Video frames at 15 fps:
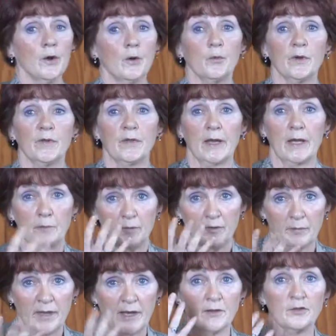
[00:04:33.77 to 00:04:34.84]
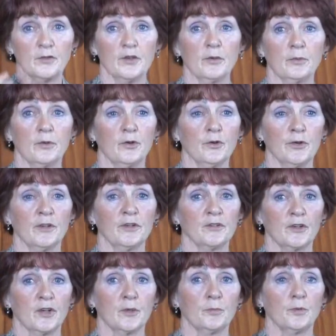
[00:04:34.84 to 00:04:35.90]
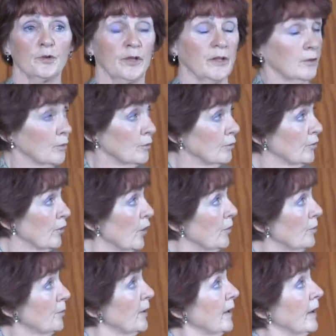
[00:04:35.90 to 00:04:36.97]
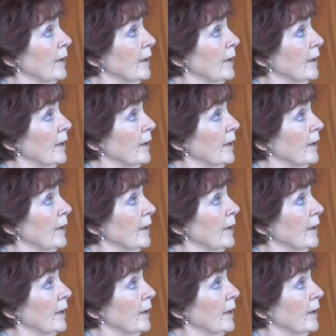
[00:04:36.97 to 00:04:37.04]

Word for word: with the help of Patrick, we're going to start putting those up,